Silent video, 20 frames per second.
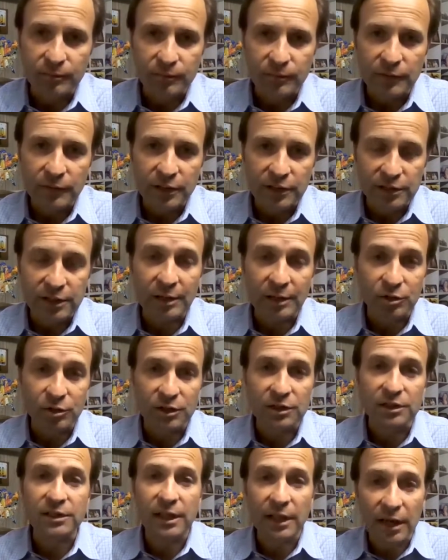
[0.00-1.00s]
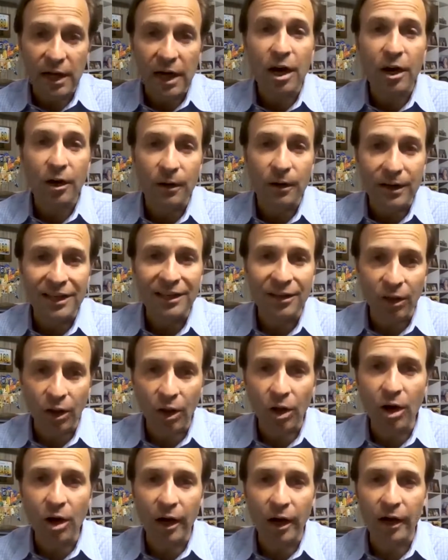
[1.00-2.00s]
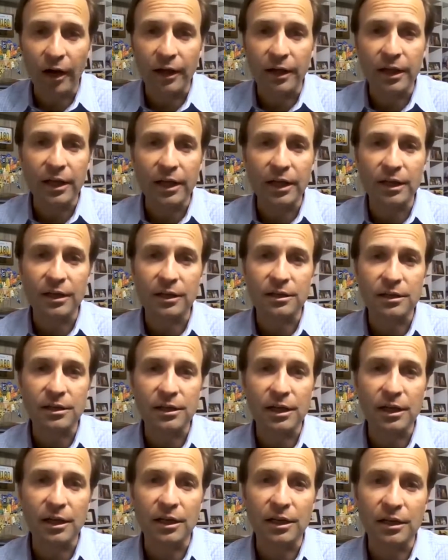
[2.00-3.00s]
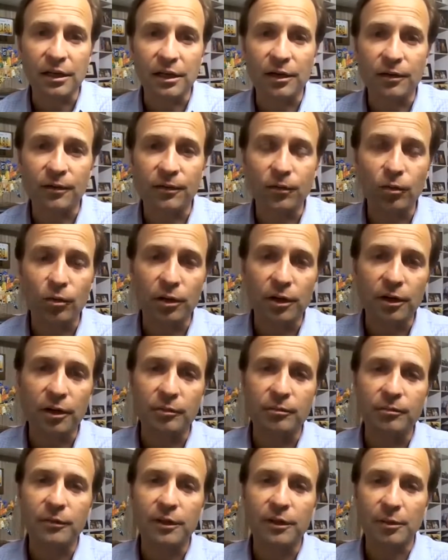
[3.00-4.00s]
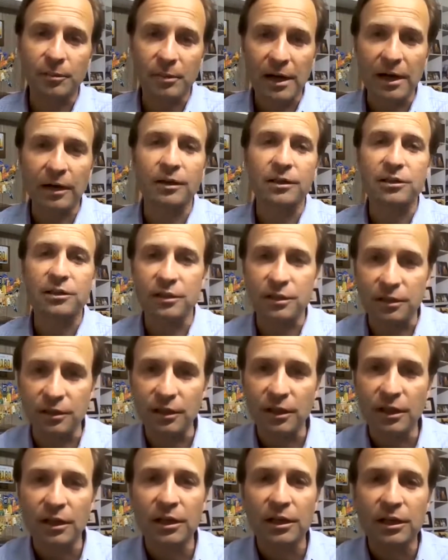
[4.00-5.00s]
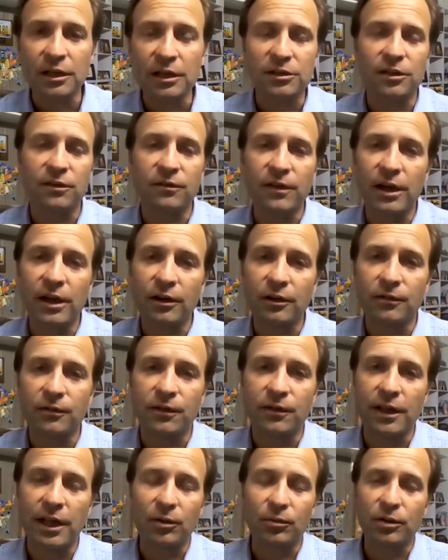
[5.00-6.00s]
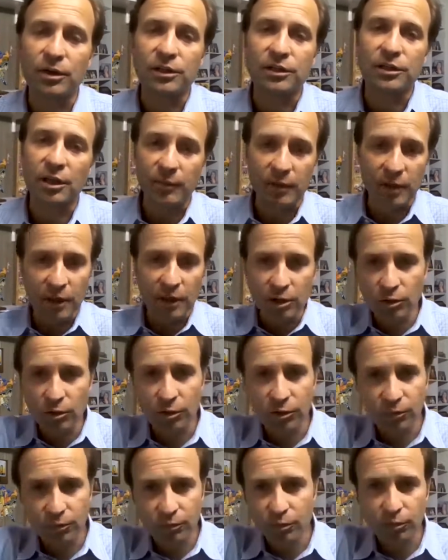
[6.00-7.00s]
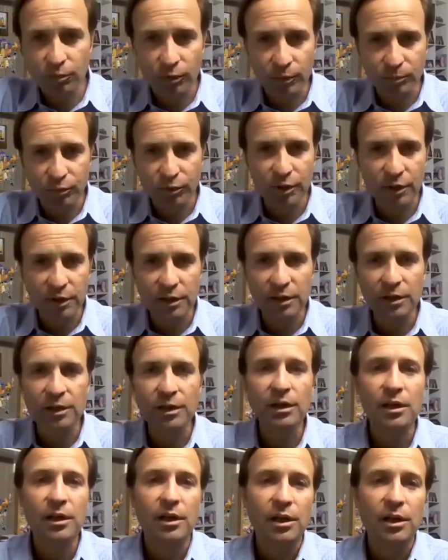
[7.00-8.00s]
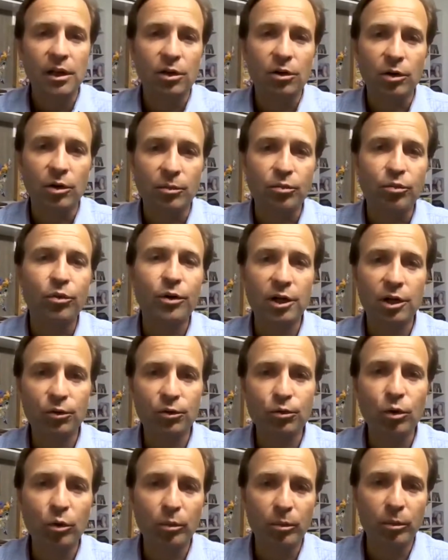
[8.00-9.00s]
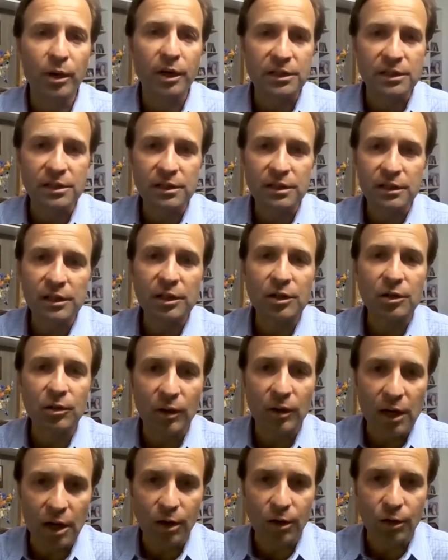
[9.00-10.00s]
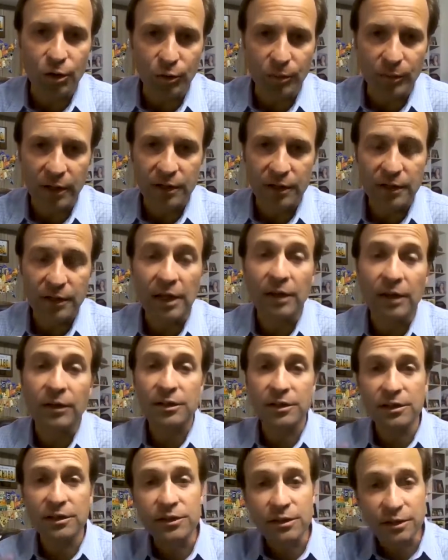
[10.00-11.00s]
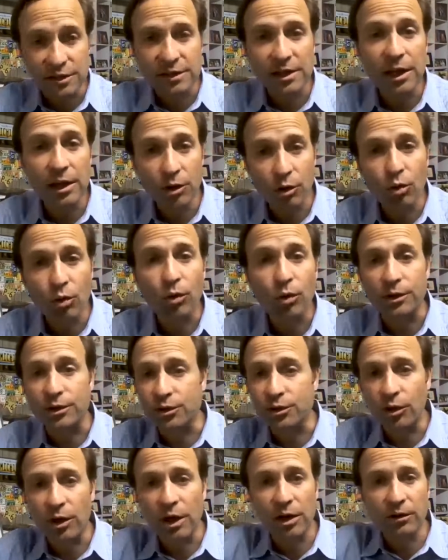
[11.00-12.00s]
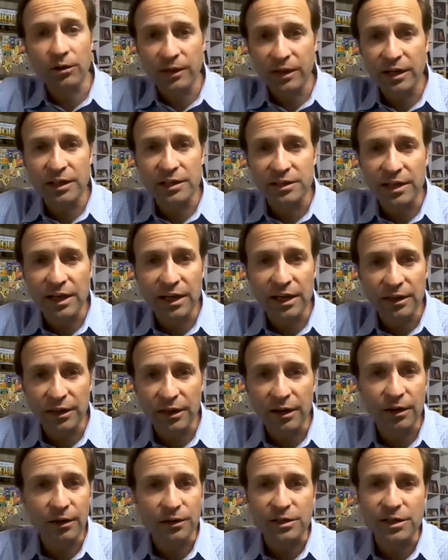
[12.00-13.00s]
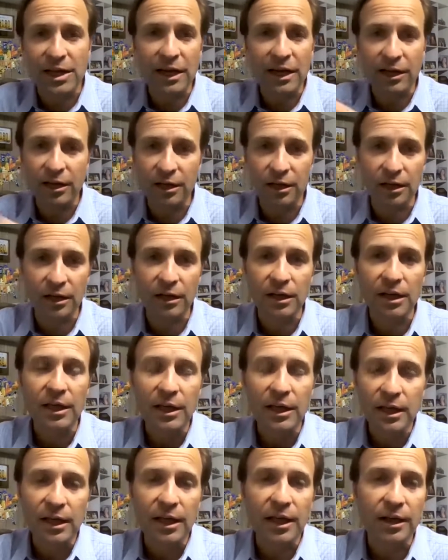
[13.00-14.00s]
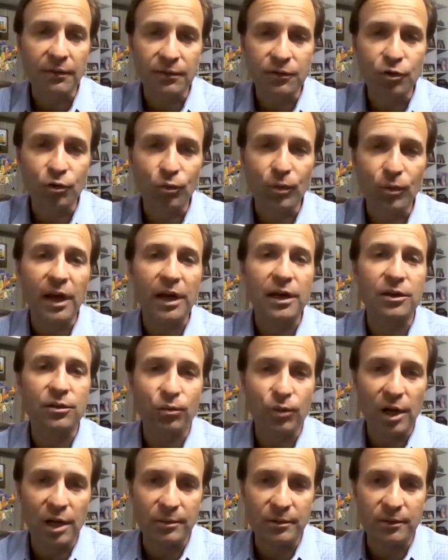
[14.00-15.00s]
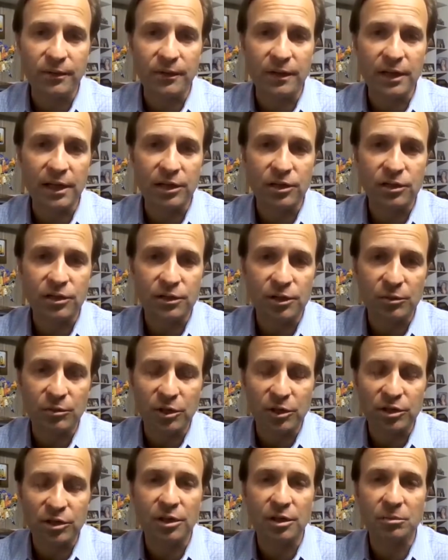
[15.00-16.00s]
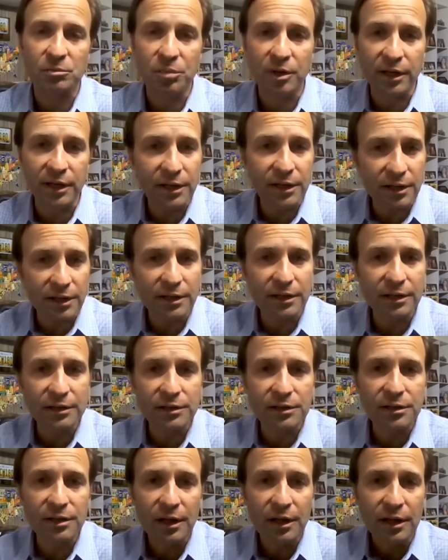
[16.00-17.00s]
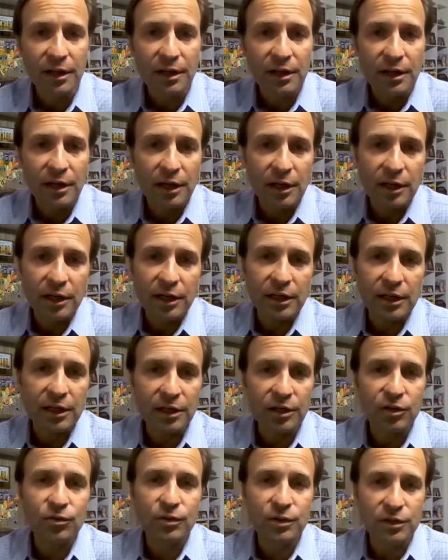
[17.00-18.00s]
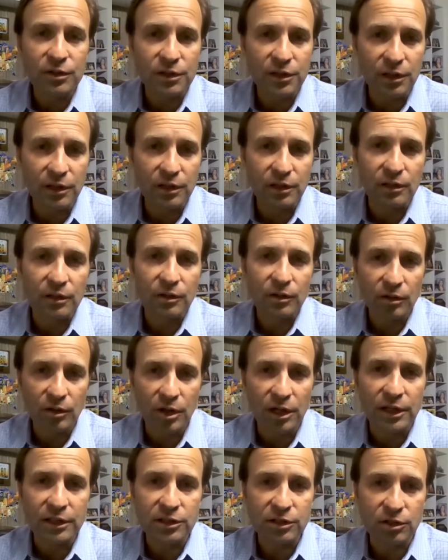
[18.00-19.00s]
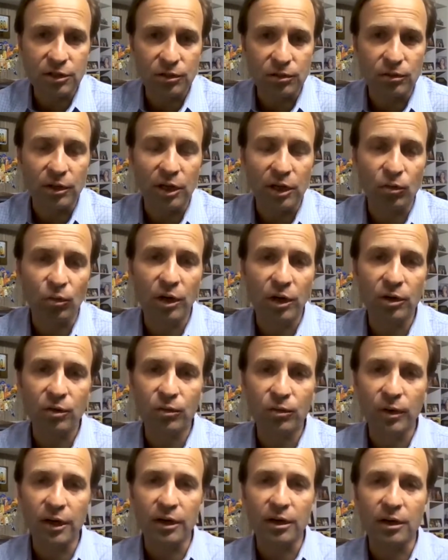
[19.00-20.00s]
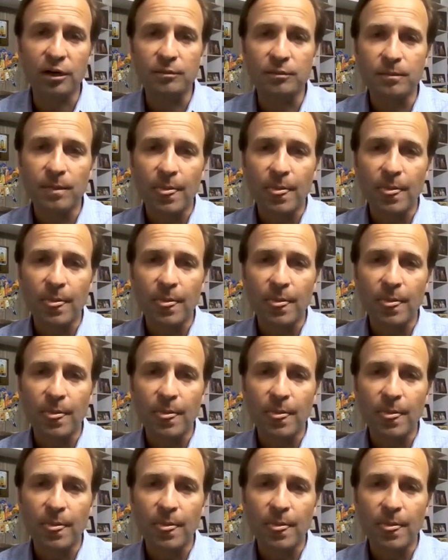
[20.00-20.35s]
exemptions that are in law, and therefore the policy is invalid for that reason. I mean, they go through a pretty a pretty robust legal argument. Now, this is in state court, so however they decide there is not going to have direct ramifications in Michigan, but it is an interesting lawsuit, and one where